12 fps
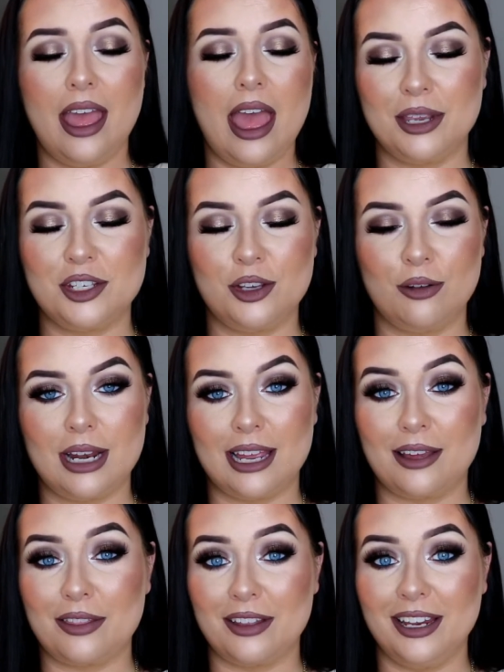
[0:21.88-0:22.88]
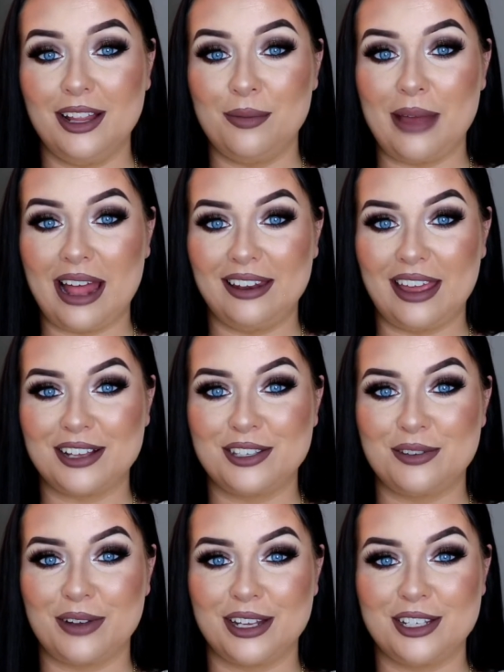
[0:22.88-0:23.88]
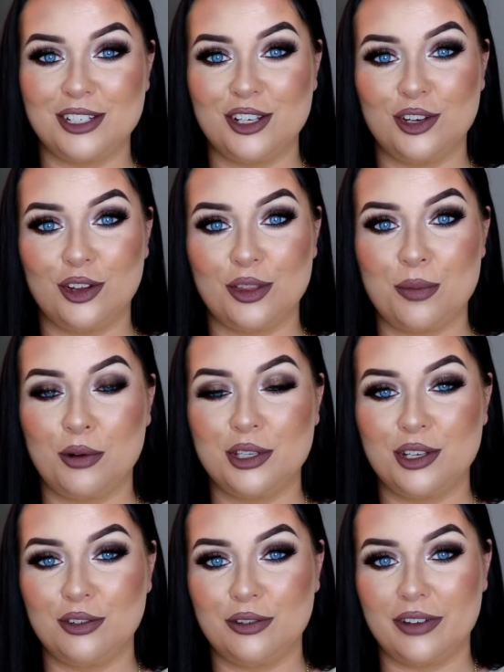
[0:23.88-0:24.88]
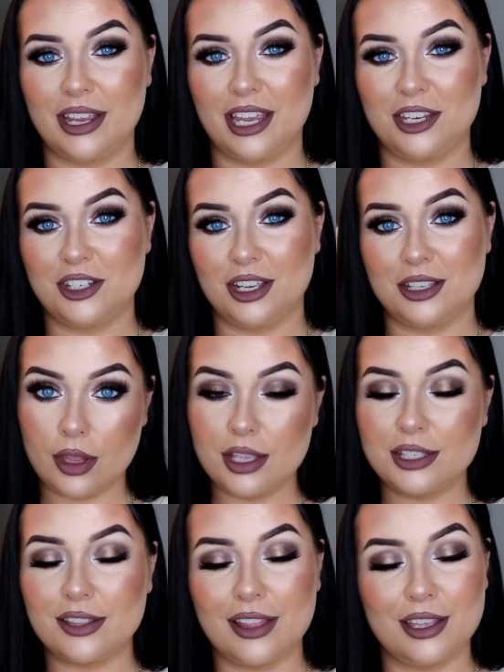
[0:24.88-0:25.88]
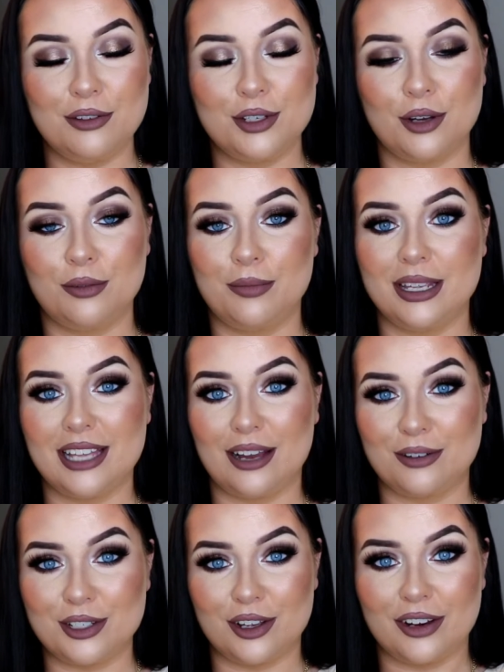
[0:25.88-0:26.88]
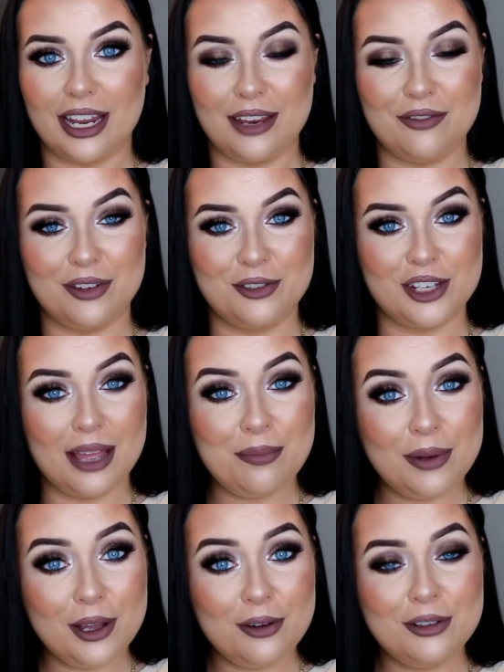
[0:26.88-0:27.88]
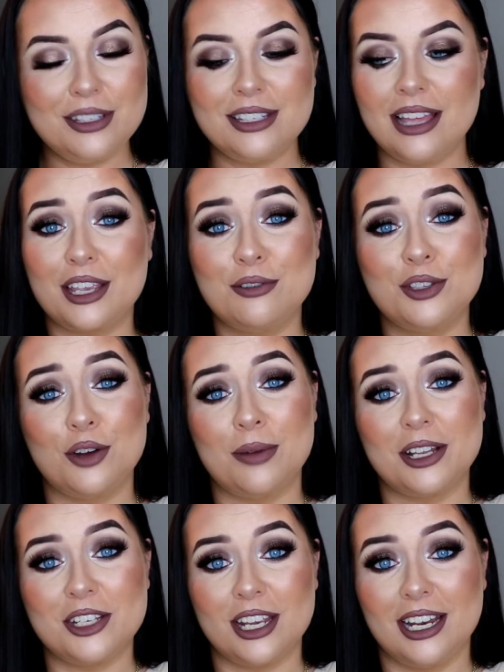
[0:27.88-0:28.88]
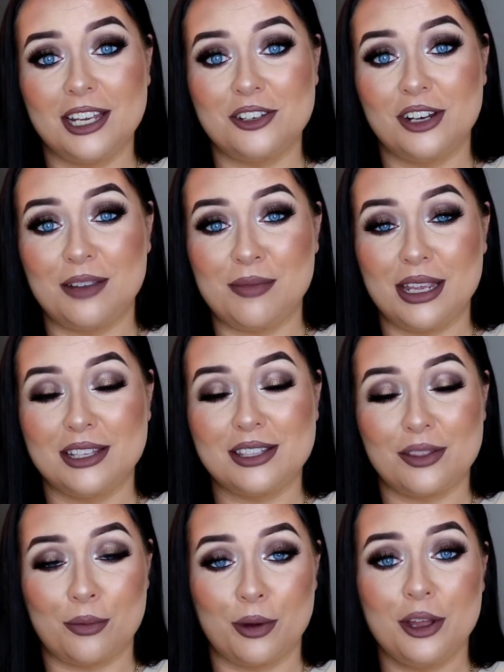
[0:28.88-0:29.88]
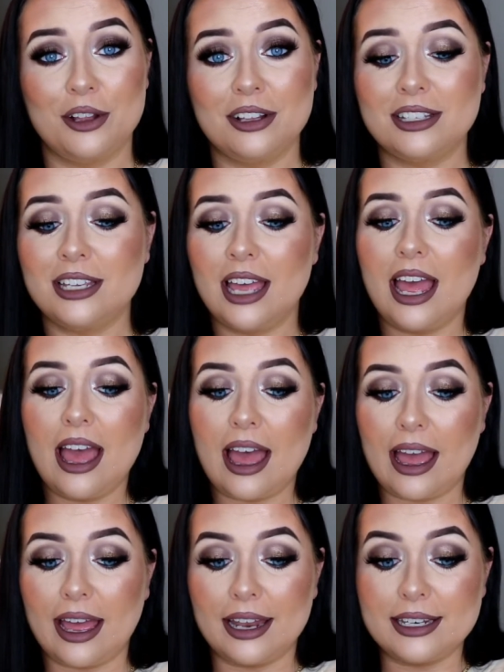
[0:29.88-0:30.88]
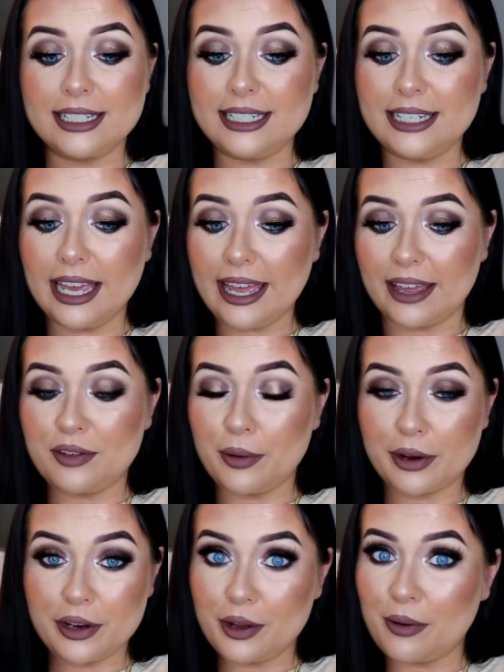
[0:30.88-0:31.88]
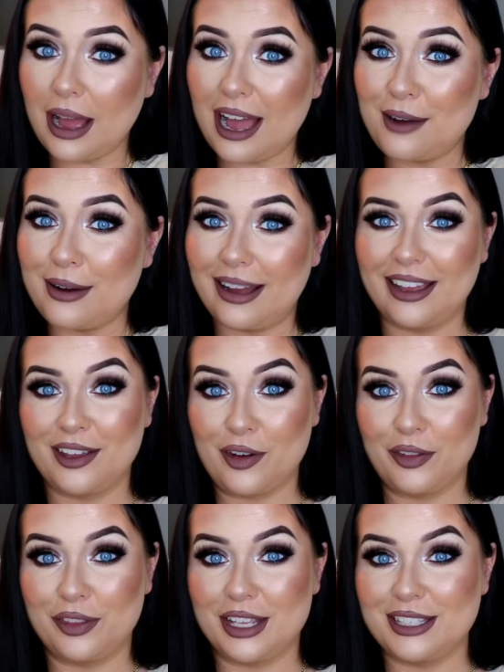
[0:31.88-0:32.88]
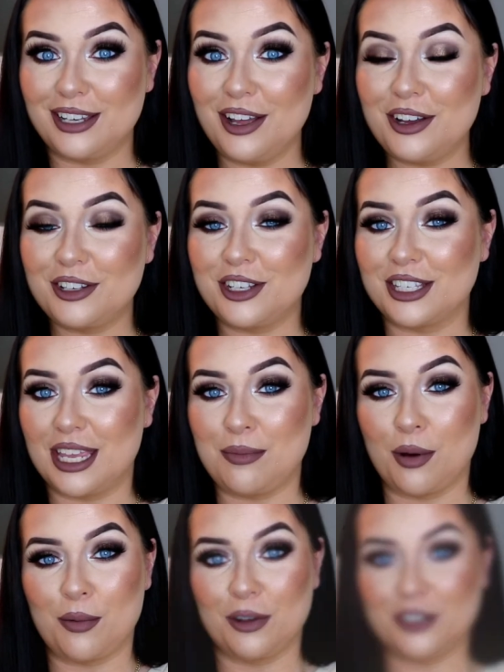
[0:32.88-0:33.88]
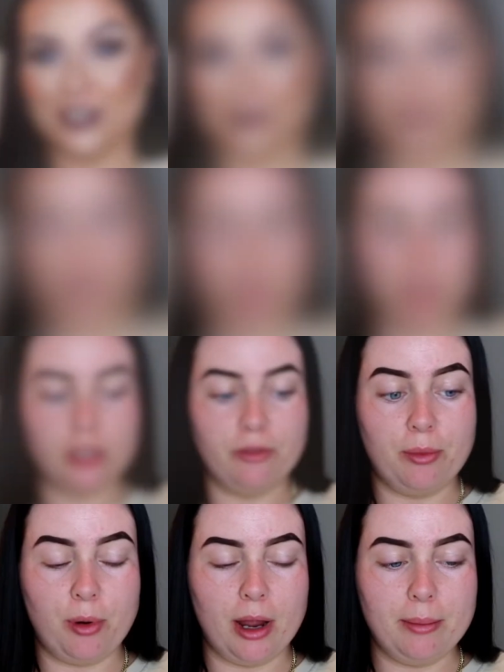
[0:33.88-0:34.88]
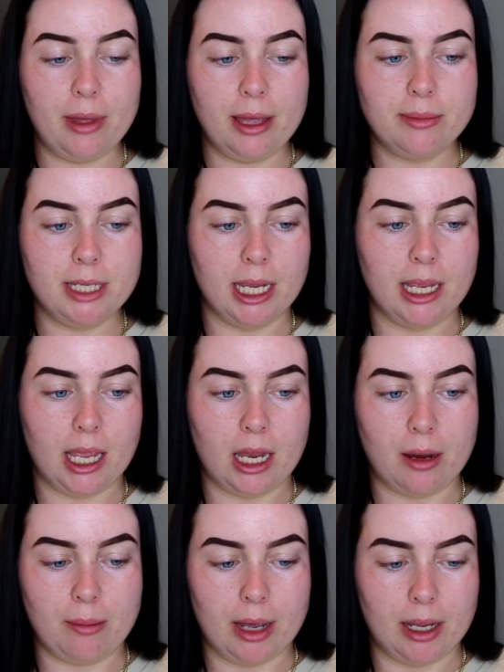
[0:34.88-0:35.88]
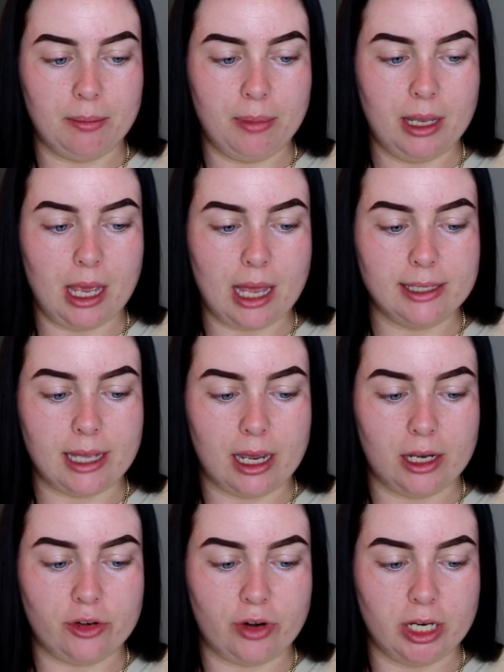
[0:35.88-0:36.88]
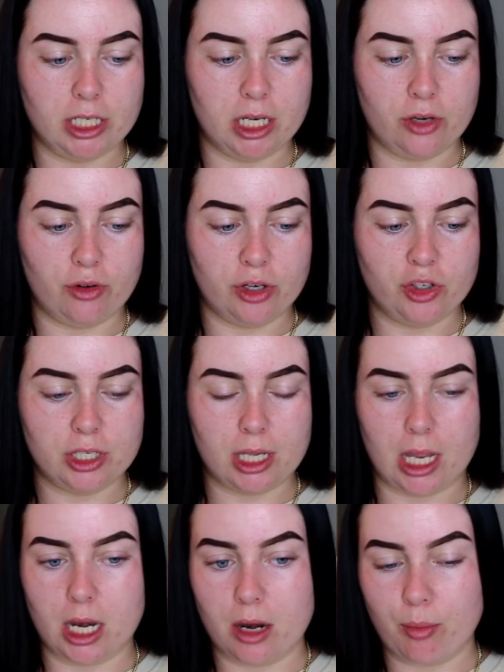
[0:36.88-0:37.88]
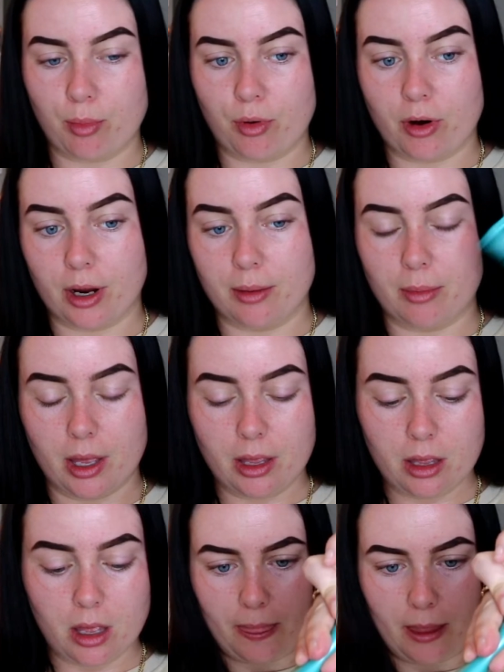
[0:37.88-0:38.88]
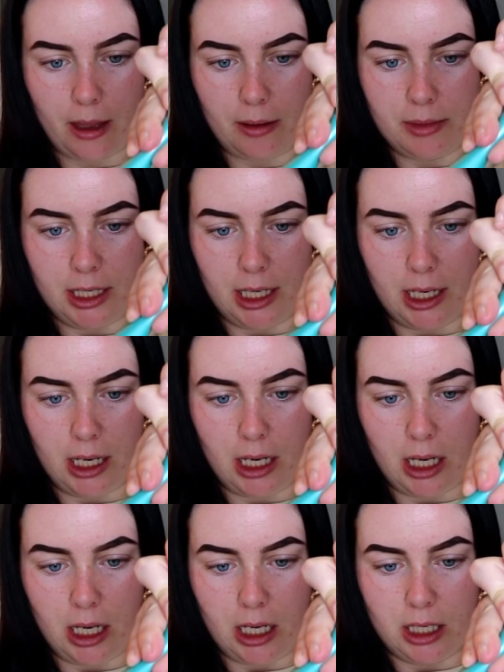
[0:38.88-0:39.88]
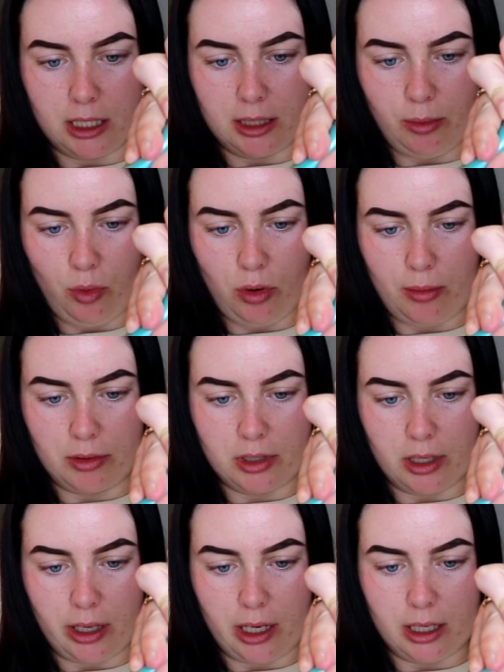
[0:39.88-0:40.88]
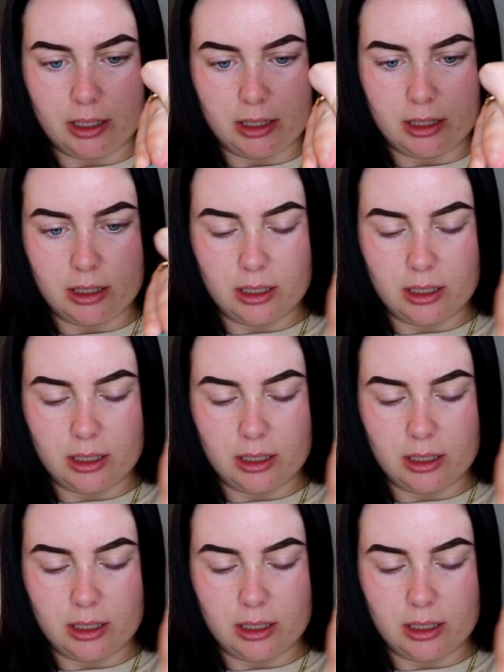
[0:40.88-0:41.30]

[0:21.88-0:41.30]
Make sure you click the little bell next to it to turn on the post notifications so that you don't miss out on any future uploads. Thank you so much, it literally means the world. And yeah, if you want to know how I got this look, just keep on watching. So for primer, I'm taking my PS Hydrate Enriched Skin Primer. I'm taking a small amount of this.